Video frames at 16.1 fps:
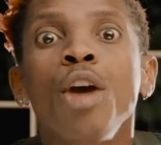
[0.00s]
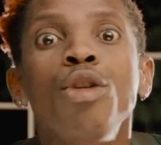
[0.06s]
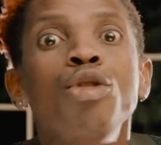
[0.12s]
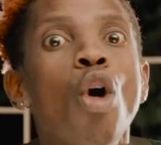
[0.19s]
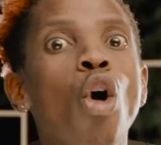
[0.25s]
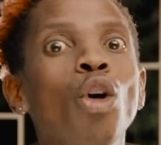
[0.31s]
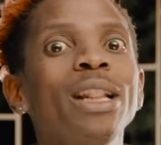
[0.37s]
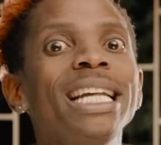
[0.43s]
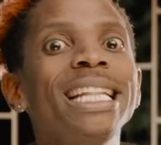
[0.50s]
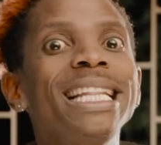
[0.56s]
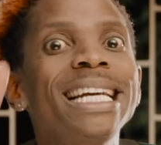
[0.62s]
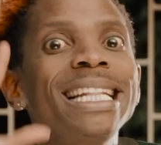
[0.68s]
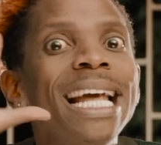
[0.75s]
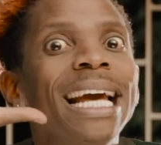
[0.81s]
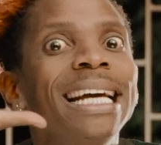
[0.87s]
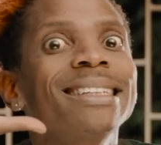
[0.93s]
You only
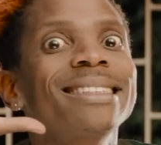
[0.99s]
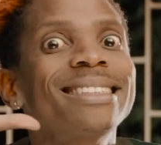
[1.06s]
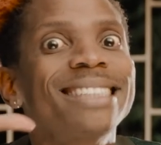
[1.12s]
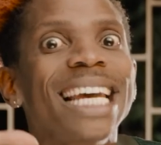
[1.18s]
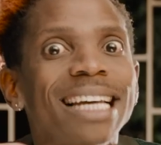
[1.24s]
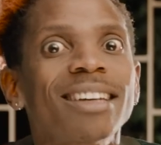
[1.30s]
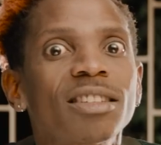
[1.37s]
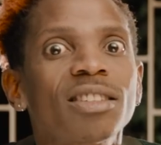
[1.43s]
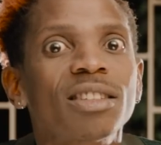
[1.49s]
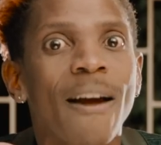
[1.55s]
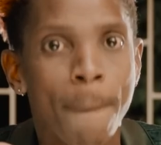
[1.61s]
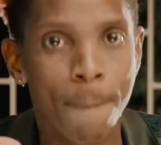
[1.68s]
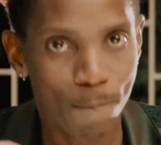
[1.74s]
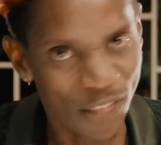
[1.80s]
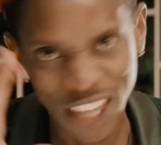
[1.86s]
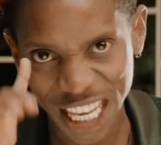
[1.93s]
need 6
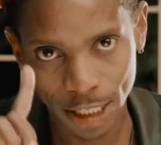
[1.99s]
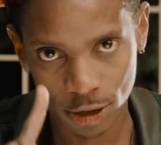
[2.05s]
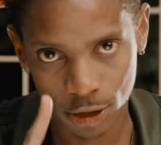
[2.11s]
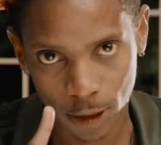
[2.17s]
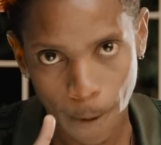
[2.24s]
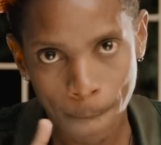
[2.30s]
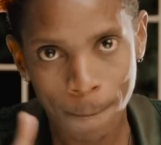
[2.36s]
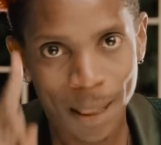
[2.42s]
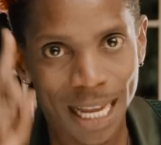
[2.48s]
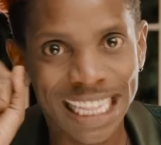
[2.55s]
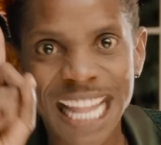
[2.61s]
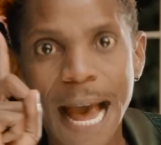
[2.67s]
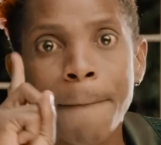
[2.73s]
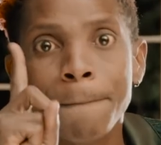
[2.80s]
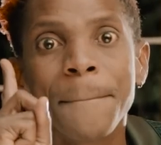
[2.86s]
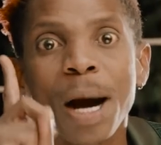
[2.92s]
things.
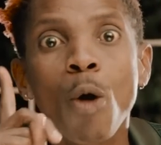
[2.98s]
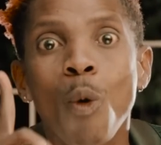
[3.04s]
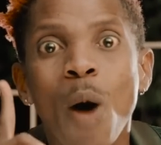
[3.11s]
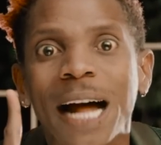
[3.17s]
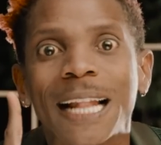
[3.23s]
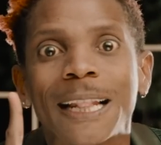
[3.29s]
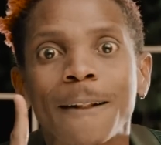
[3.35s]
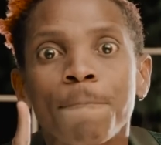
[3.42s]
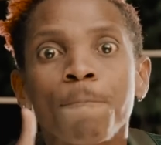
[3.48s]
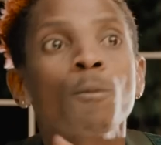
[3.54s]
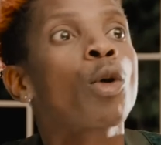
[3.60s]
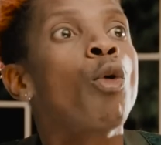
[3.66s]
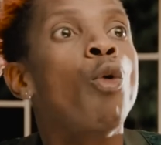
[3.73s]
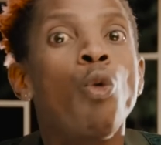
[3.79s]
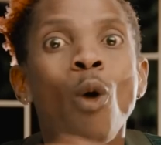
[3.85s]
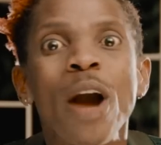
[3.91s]
Number one,
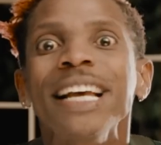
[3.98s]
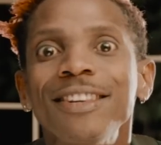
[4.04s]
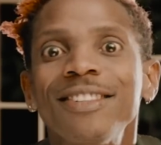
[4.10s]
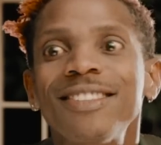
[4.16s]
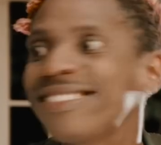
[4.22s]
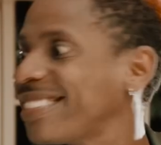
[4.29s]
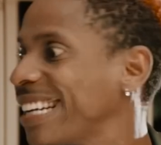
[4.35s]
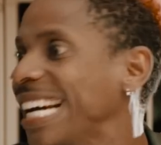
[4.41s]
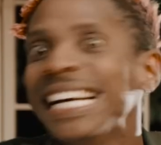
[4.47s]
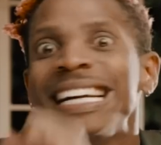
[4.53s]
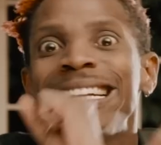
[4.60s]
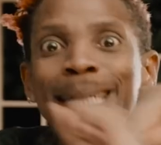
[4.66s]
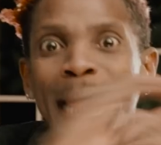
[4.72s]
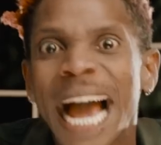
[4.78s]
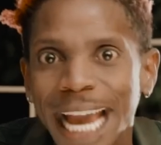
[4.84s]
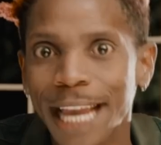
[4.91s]
waste
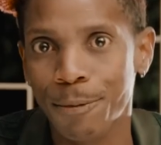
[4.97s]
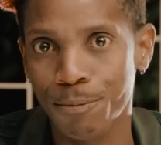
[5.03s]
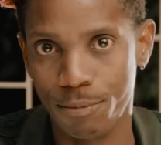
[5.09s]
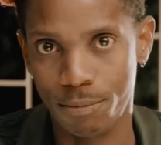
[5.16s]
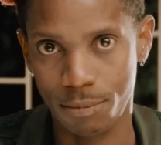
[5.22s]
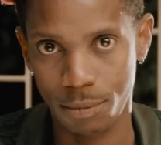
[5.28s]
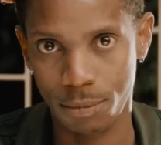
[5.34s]
time.